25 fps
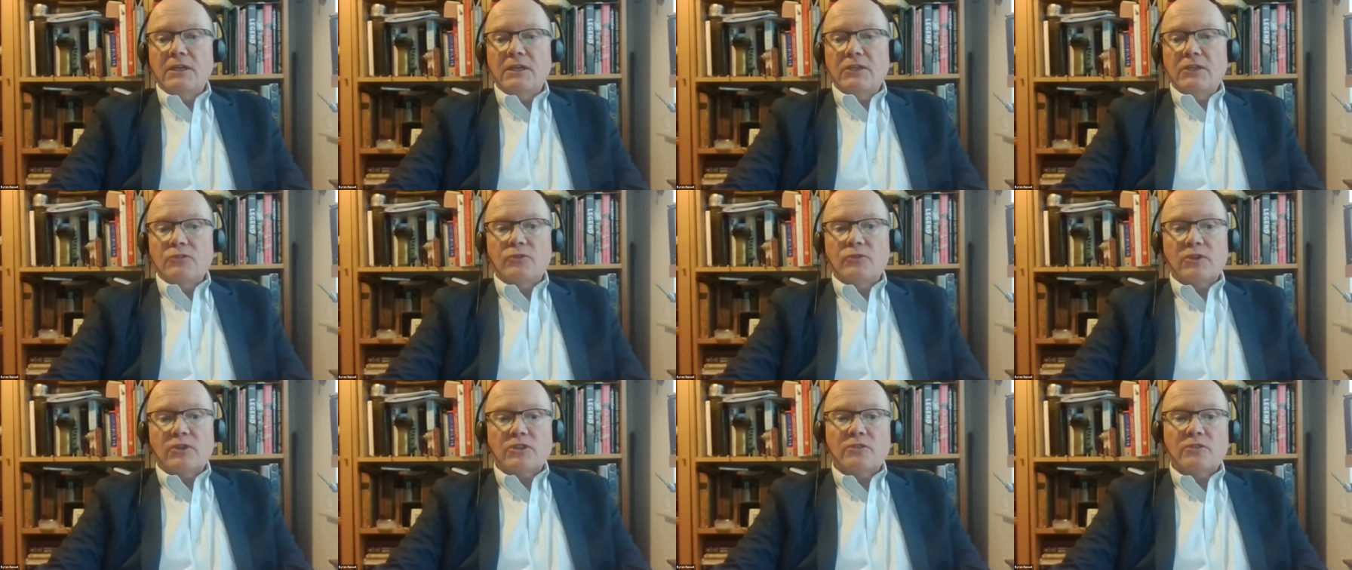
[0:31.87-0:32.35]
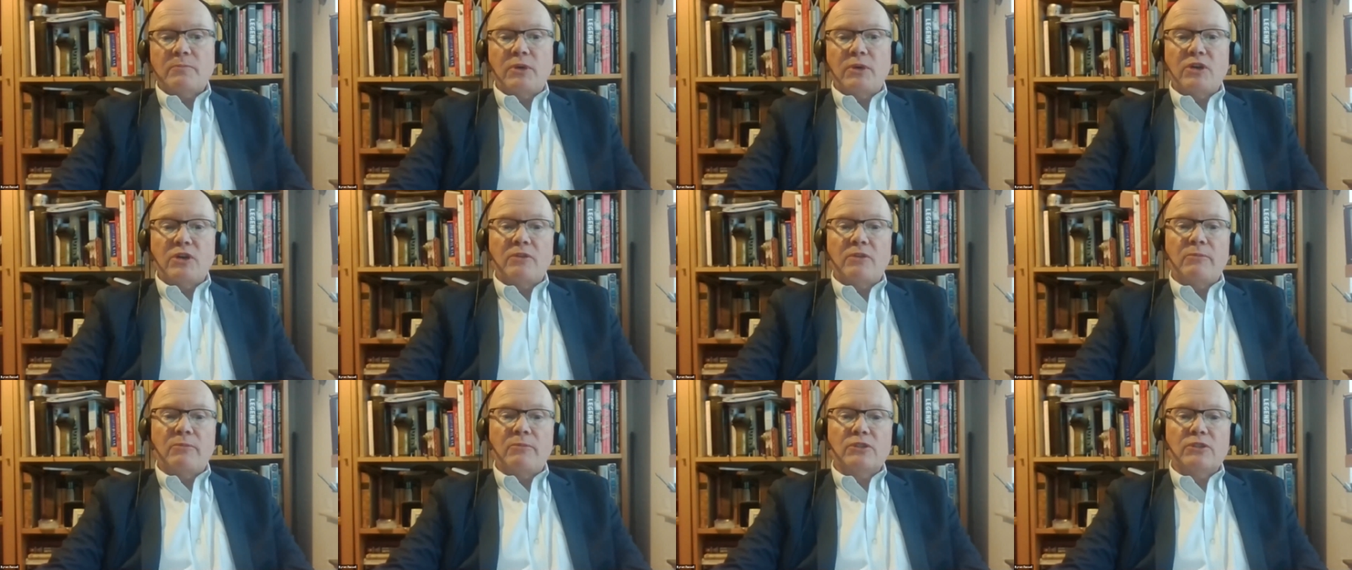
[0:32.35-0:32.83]
to
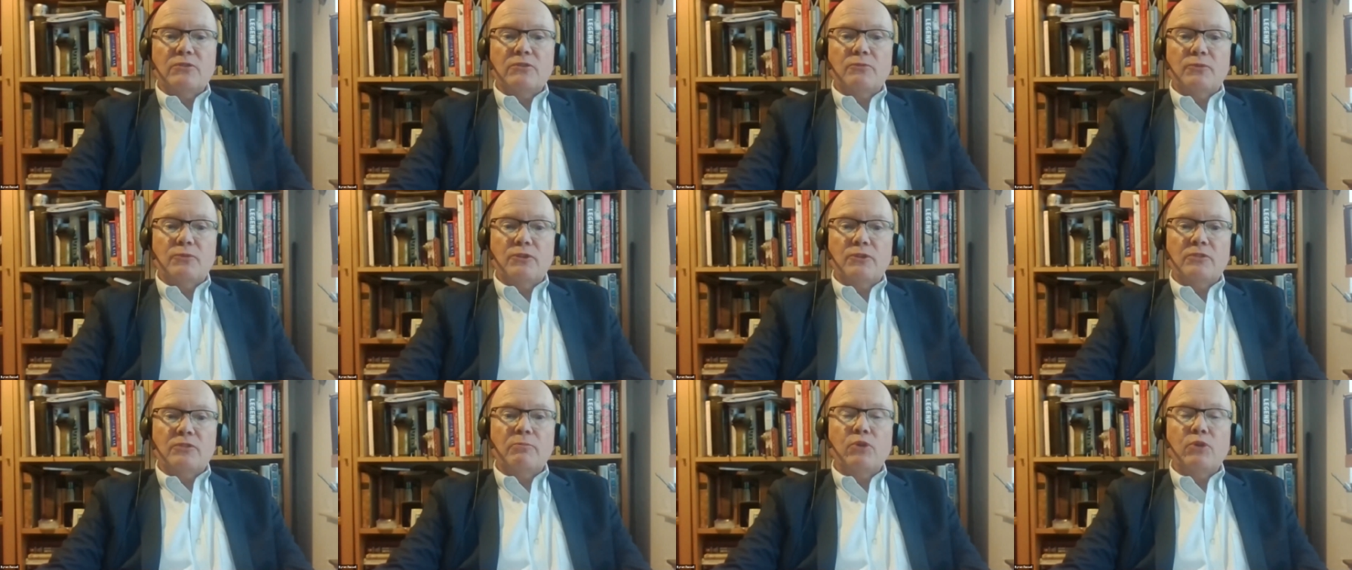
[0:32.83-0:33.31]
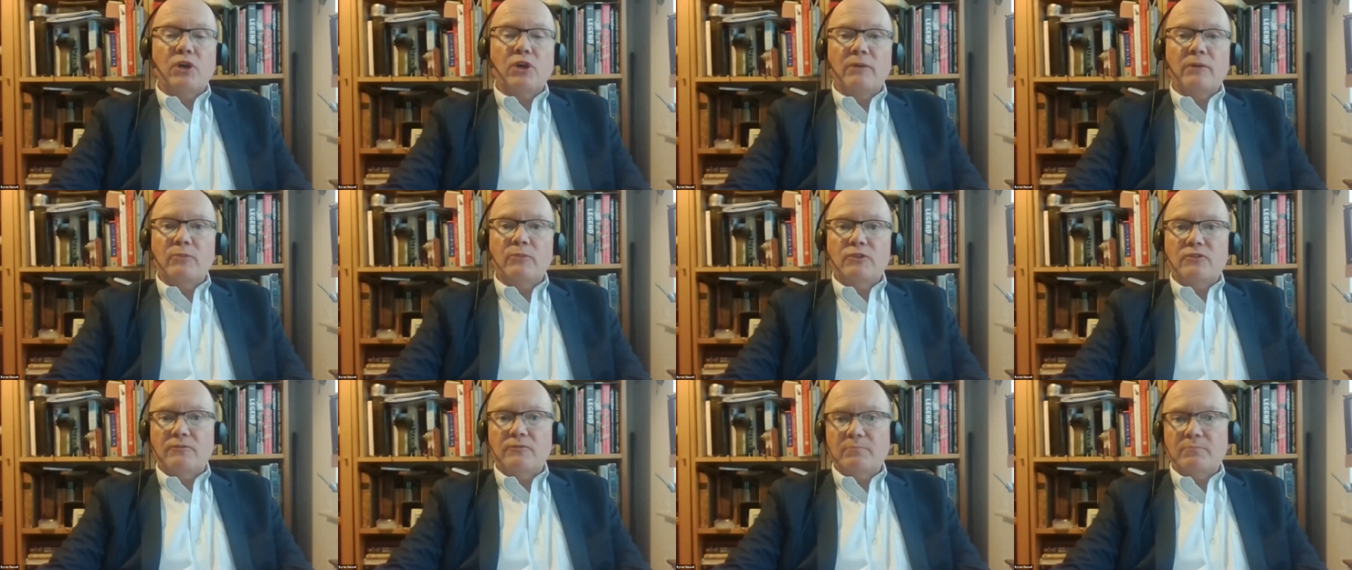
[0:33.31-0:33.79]
experiment with the
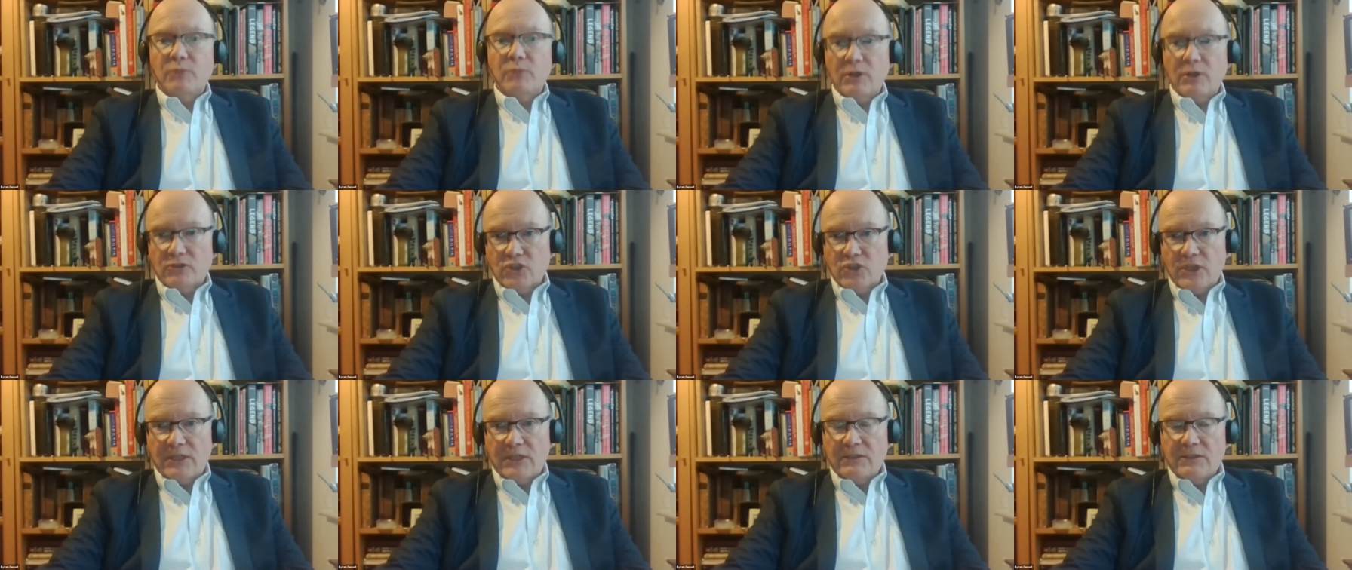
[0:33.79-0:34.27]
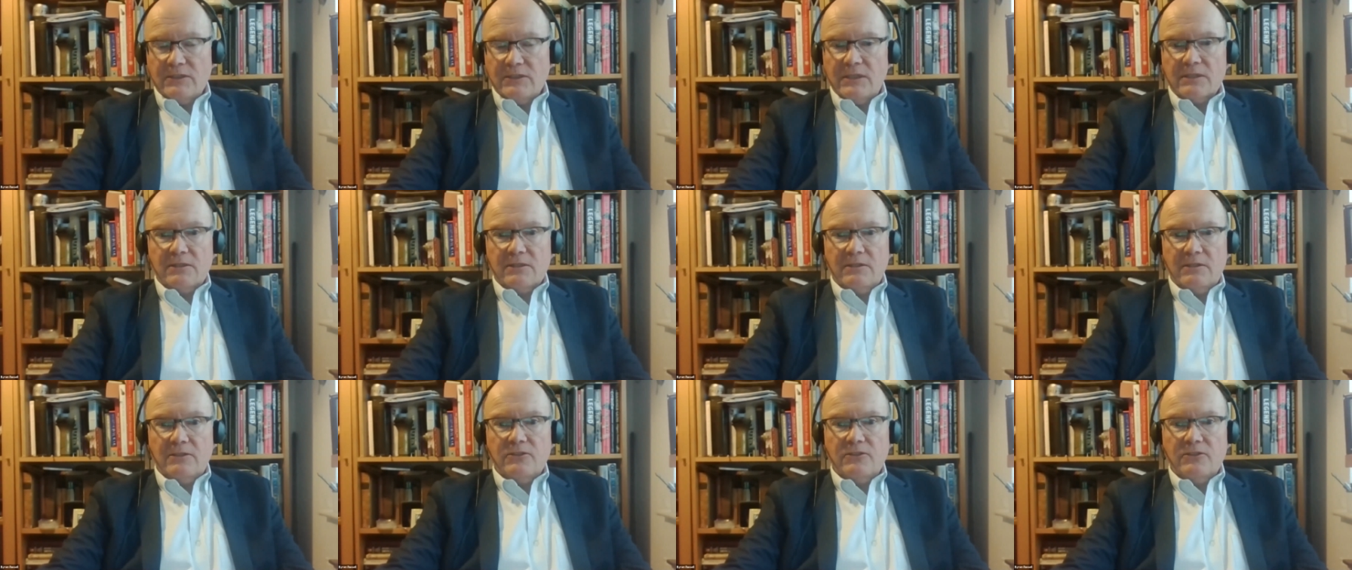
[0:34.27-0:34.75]
deployment of blockchain
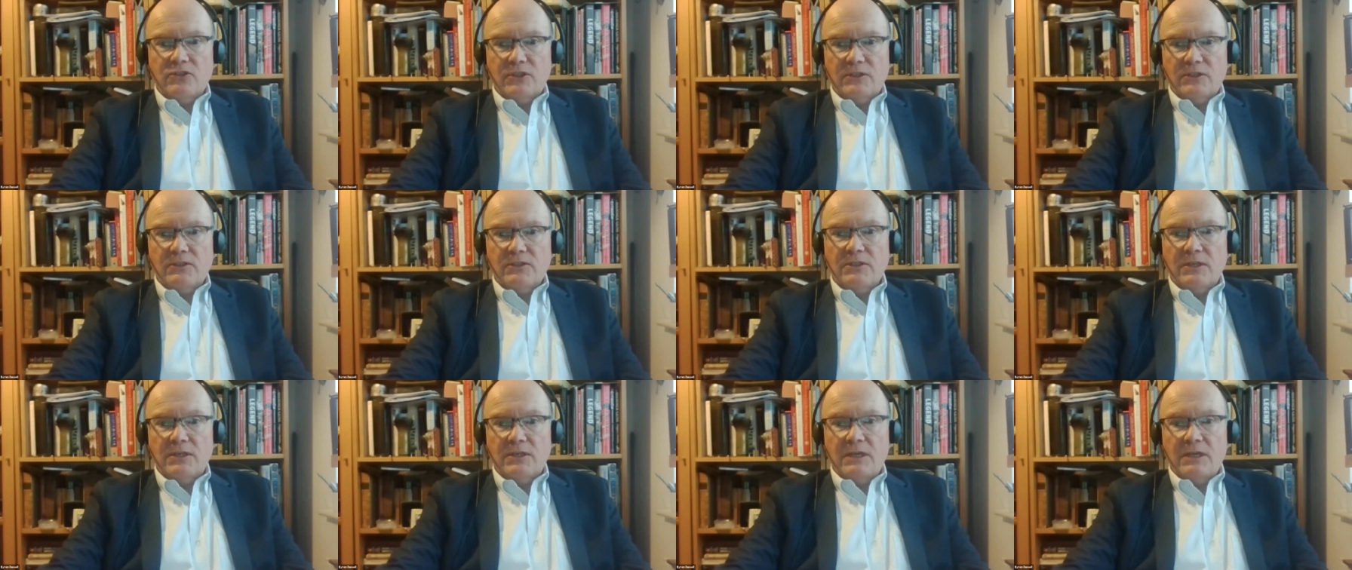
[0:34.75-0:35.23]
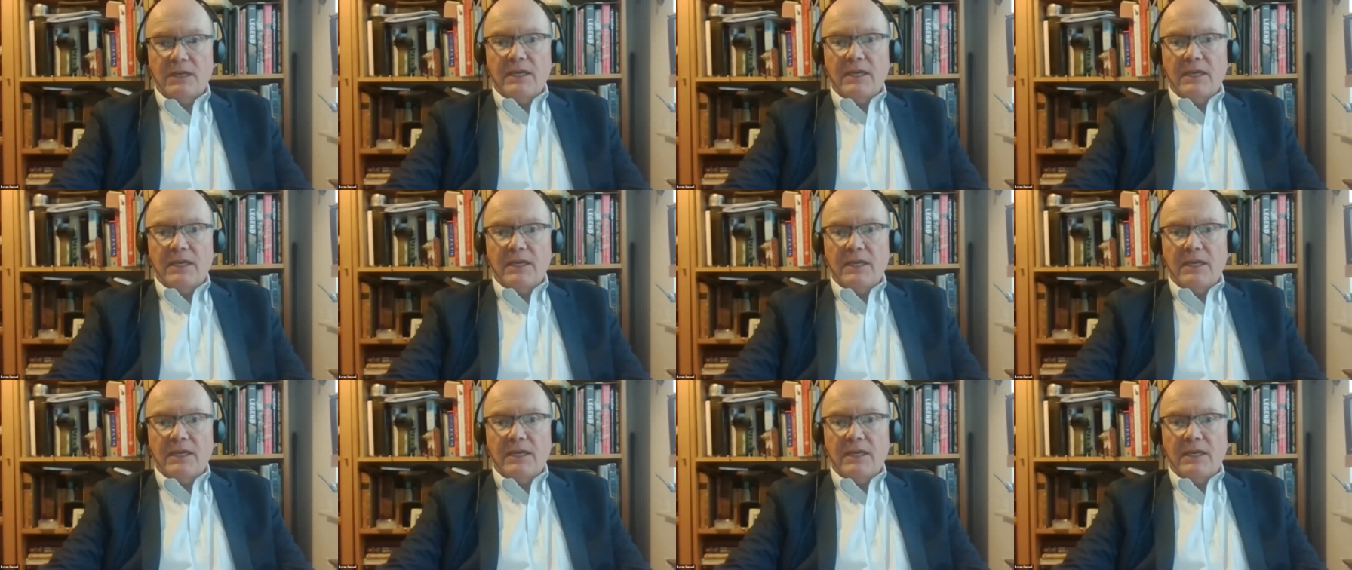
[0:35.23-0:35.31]
technologies